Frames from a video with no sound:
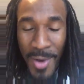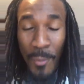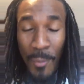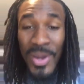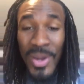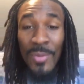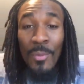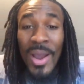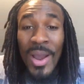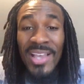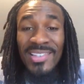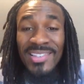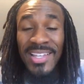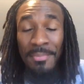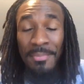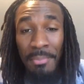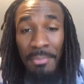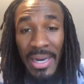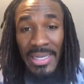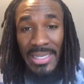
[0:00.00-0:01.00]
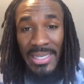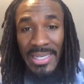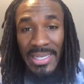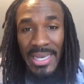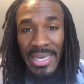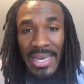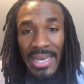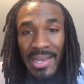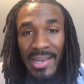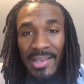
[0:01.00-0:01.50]
We wasting money,
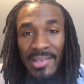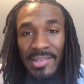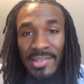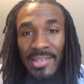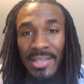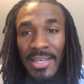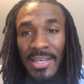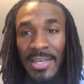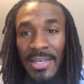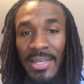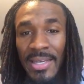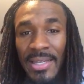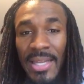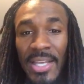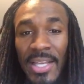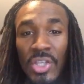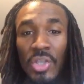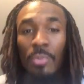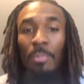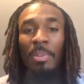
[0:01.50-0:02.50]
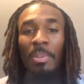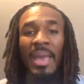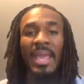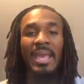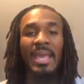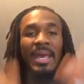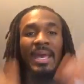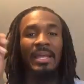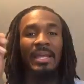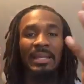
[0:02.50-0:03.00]
guys. Like you
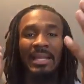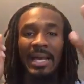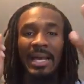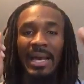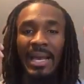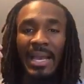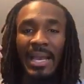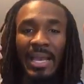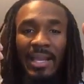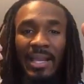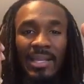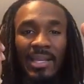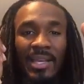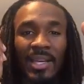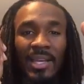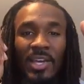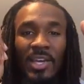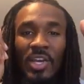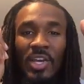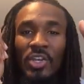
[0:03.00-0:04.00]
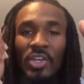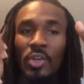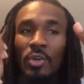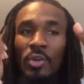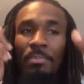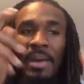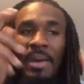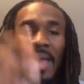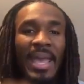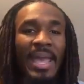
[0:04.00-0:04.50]
paying, like you
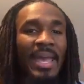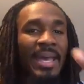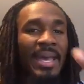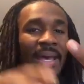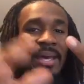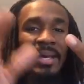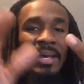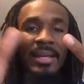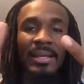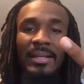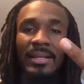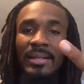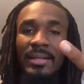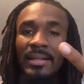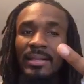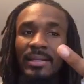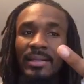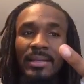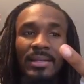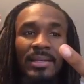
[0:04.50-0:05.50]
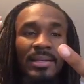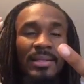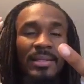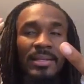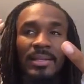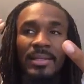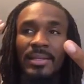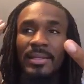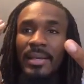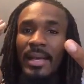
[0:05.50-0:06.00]
paying,
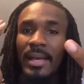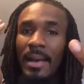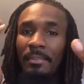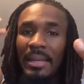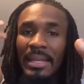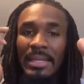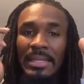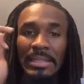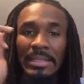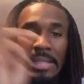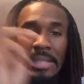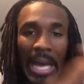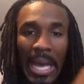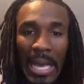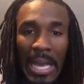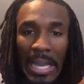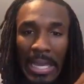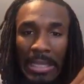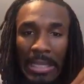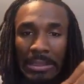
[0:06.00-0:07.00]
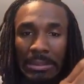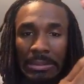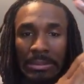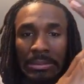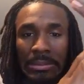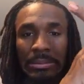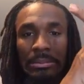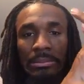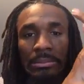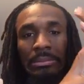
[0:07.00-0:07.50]
I mean,
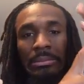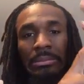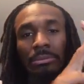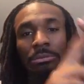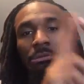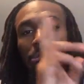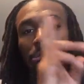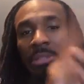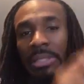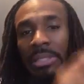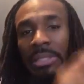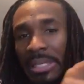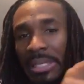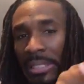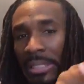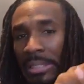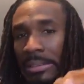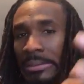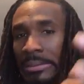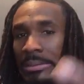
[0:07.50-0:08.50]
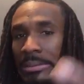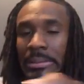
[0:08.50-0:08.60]
lights, rent.